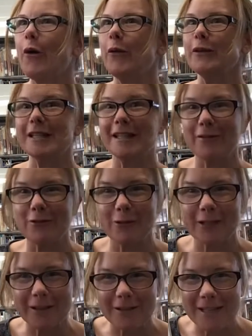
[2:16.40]
Does
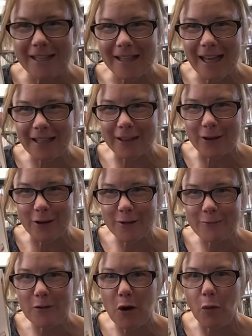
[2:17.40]
everyone else hear that at home?
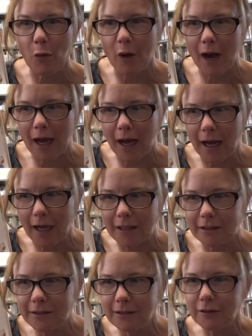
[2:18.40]

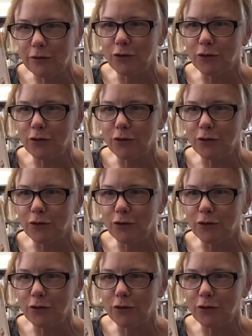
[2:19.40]
1,